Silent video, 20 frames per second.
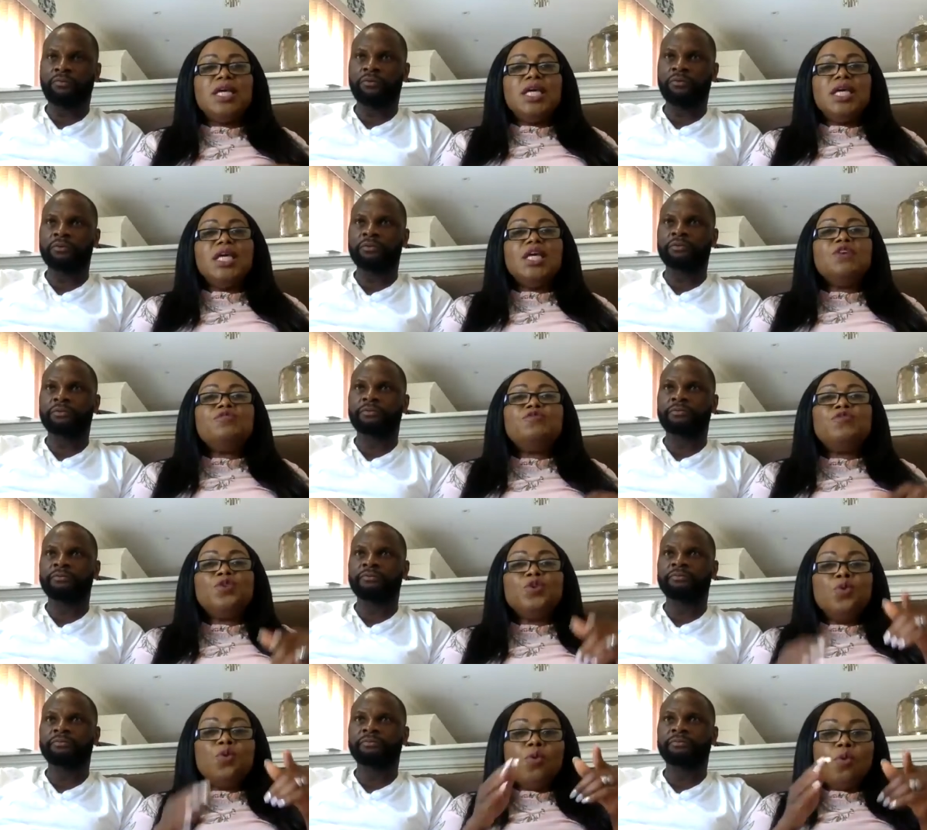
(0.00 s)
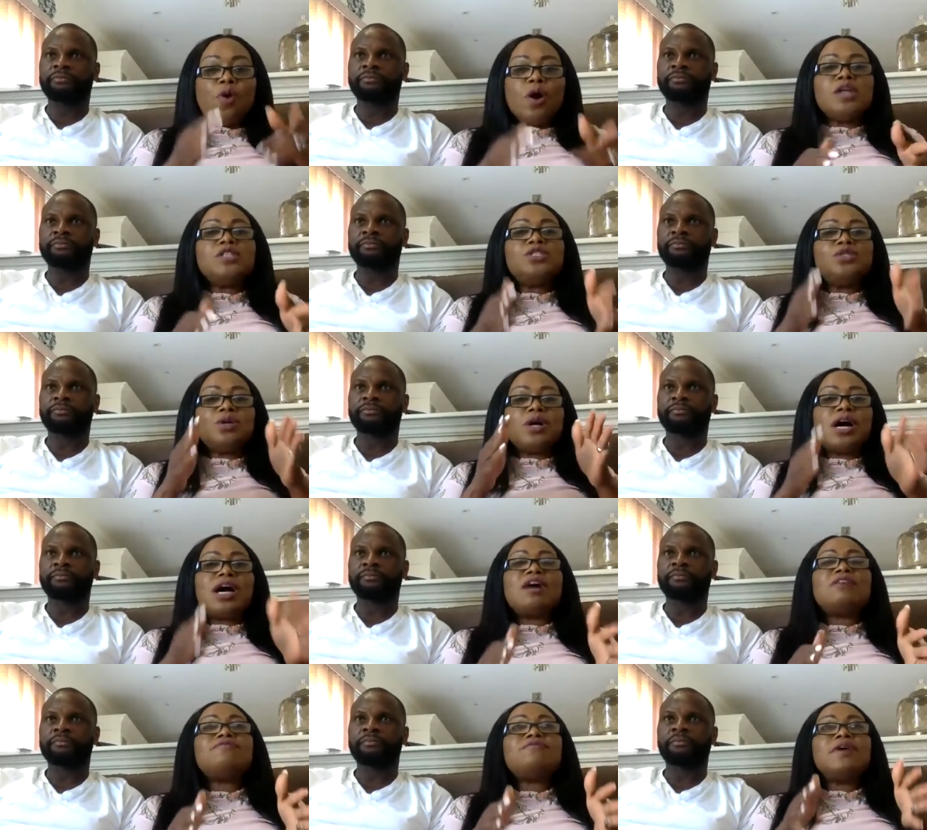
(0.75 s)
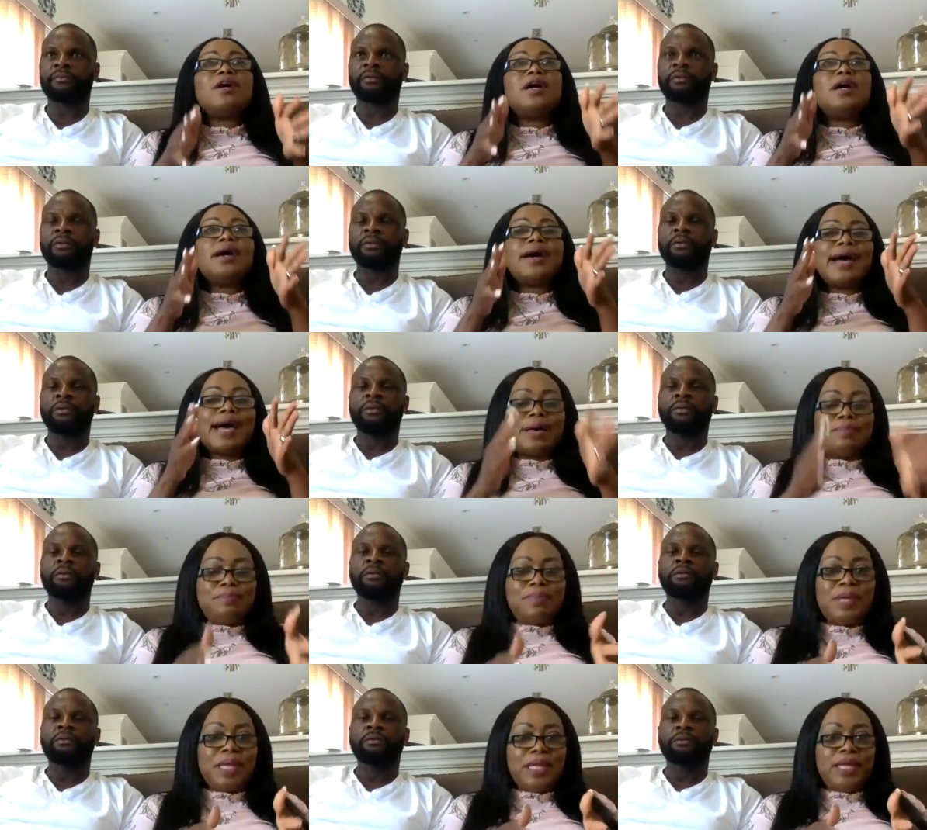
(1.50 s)
Speaker 1: If you want to have a
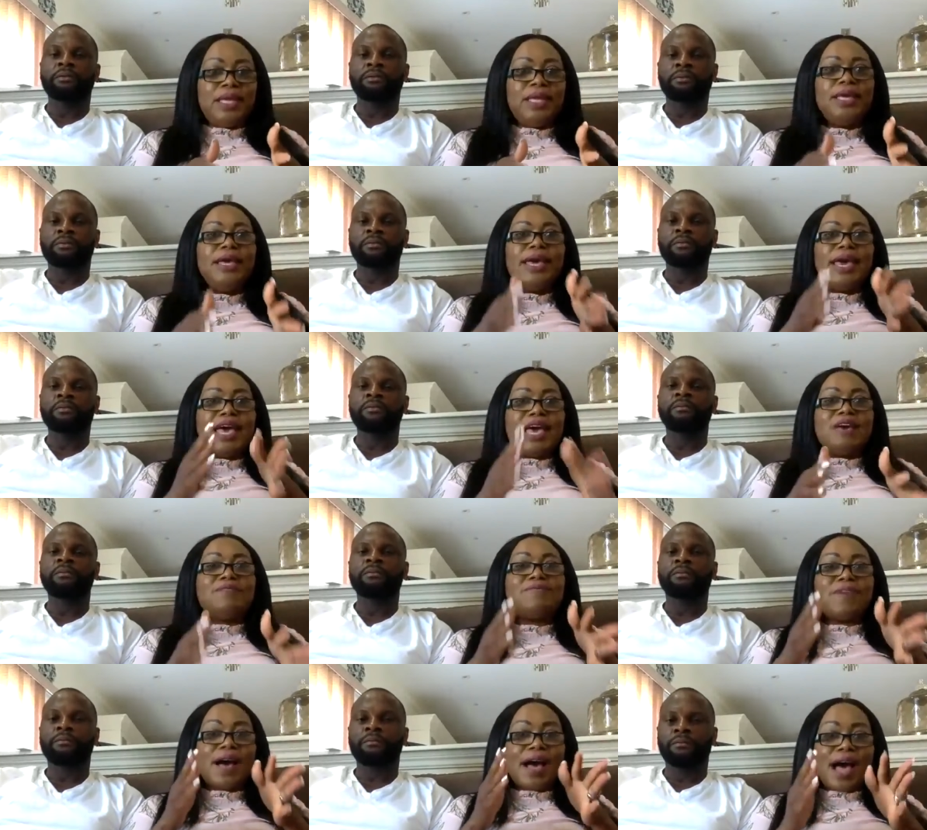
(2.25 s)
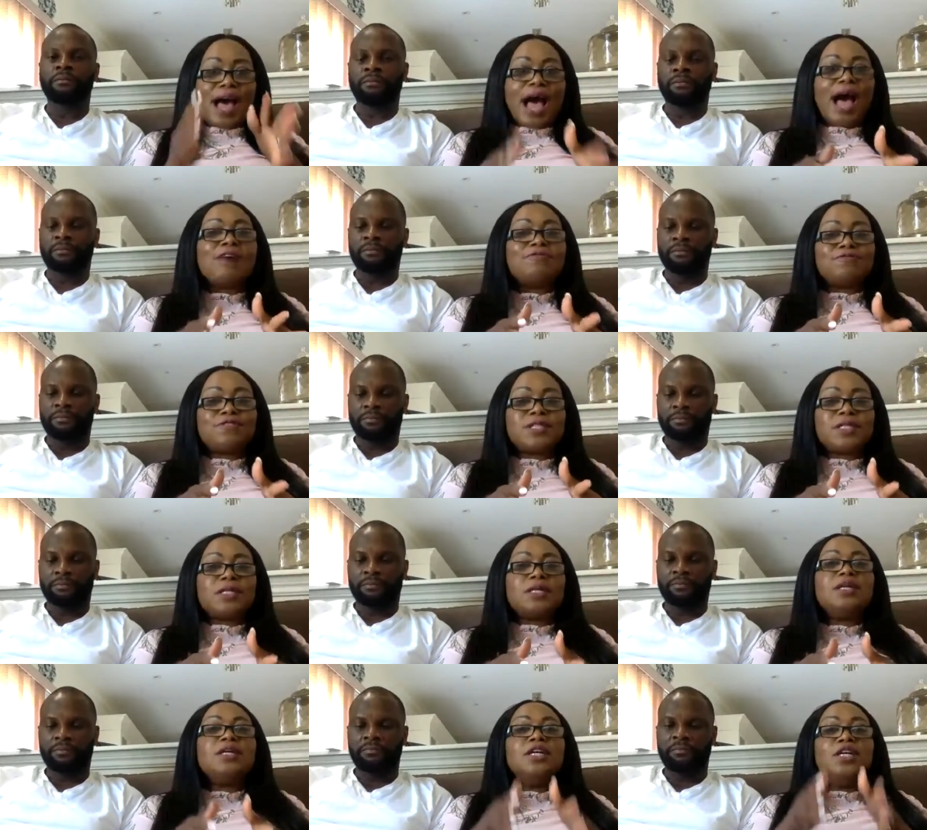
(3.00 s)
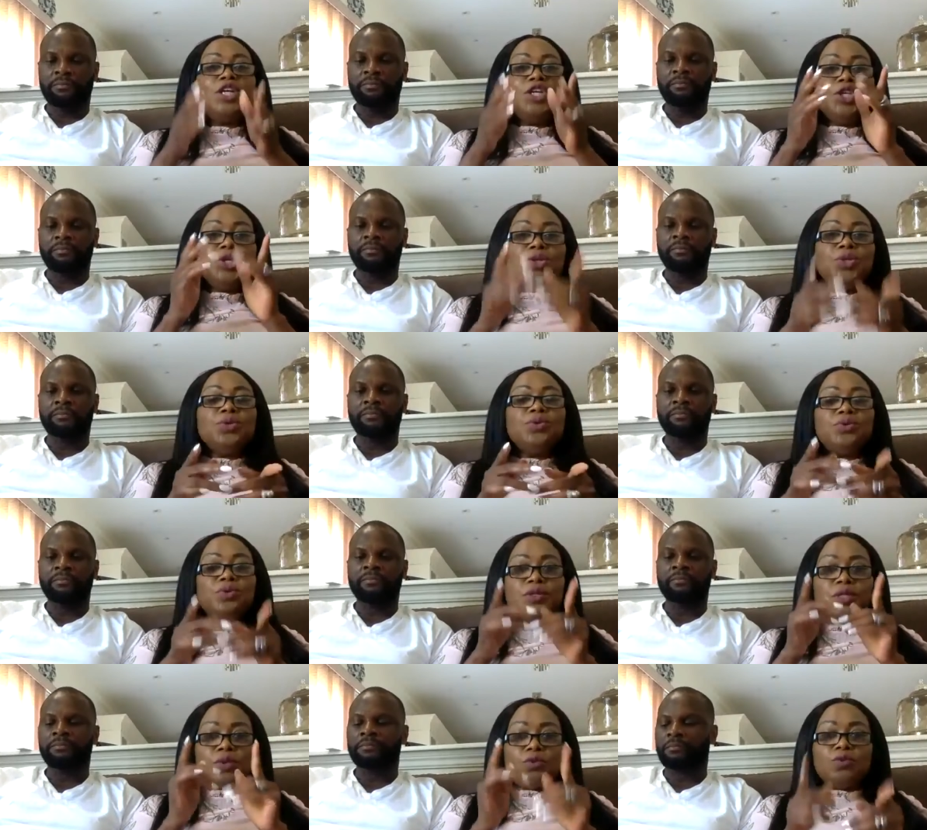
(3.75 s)
happily ever after,
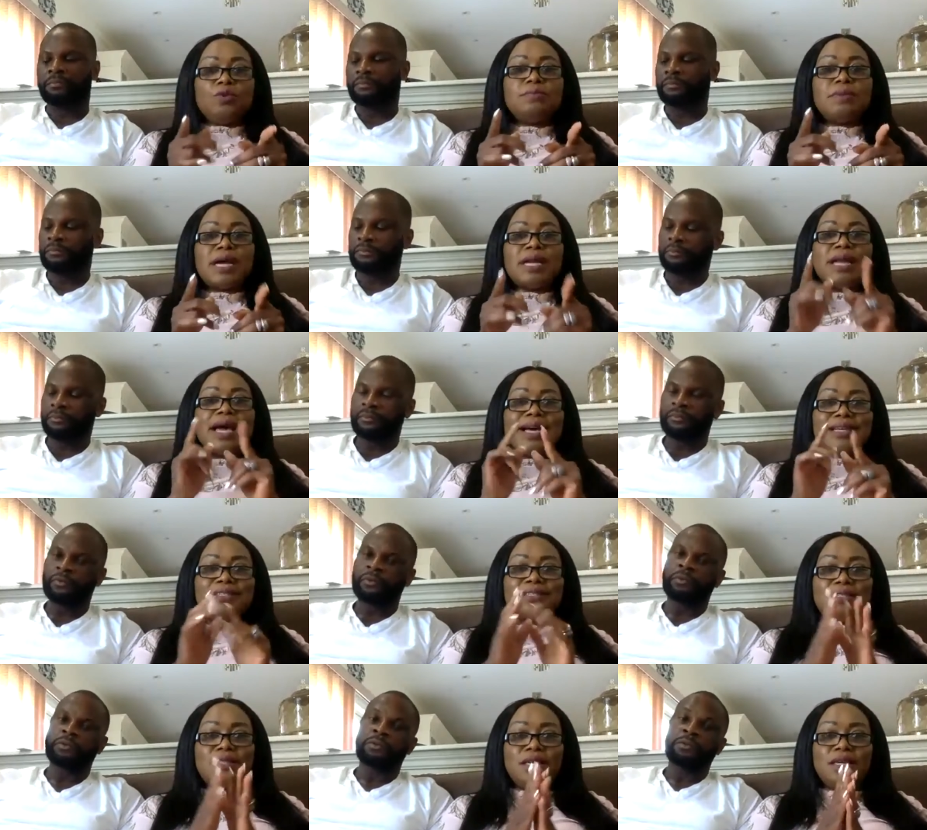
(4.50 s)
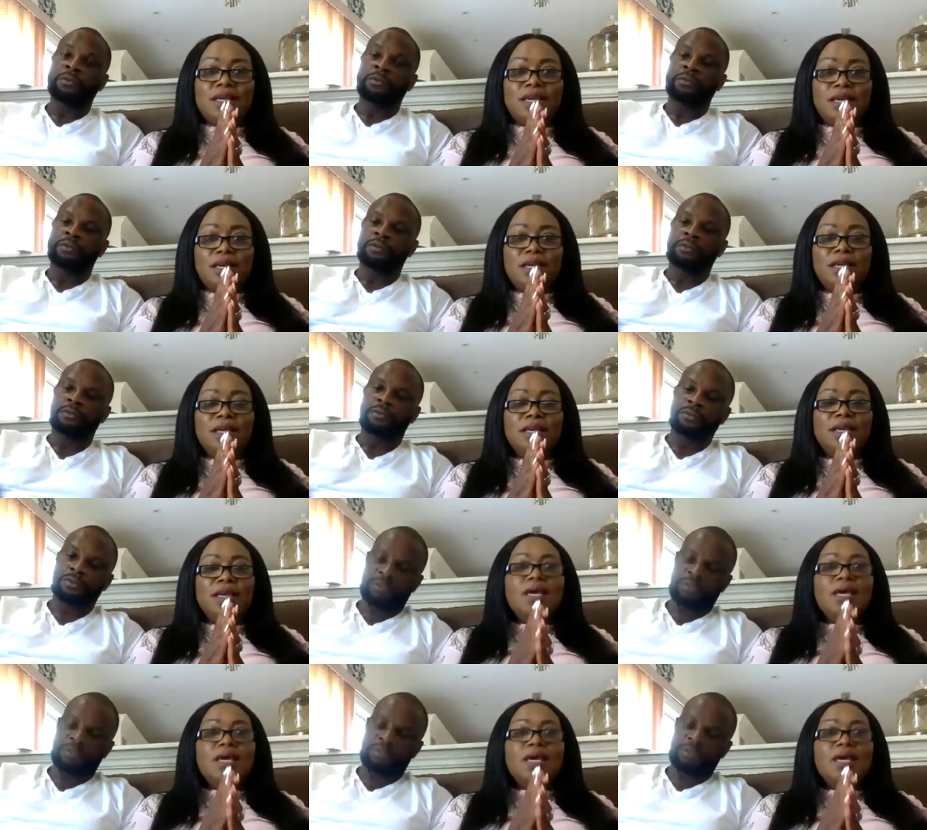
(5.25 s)
you, the woman, has the key.